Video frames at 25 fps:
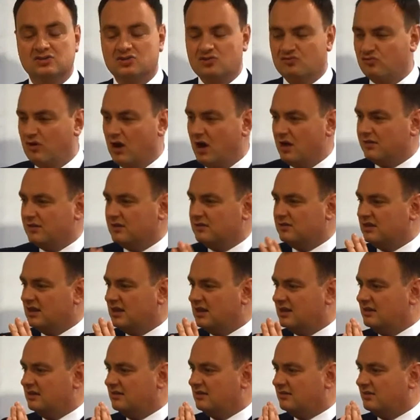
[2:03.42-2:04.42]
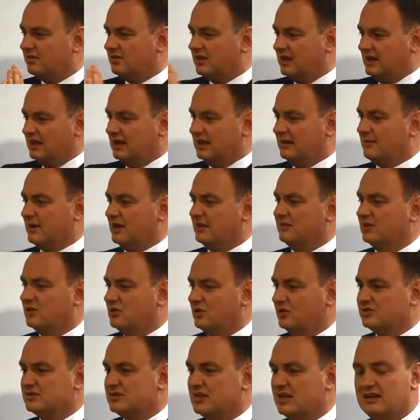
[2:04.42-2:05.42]
So rather than thinking about the
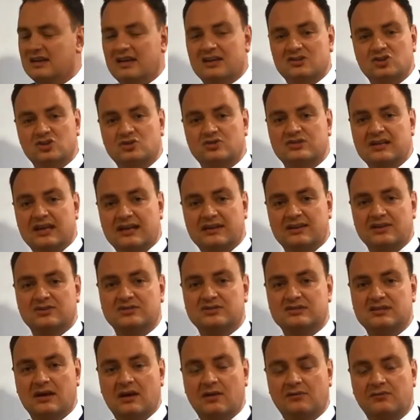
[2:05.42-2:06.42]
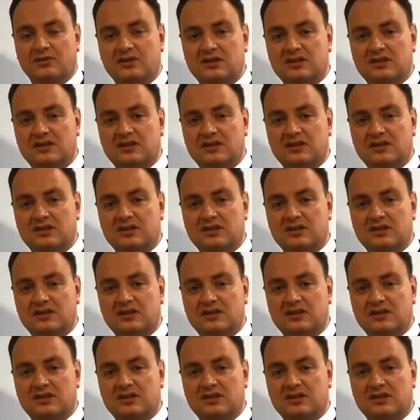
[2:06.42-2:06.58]
content as you selling yourself,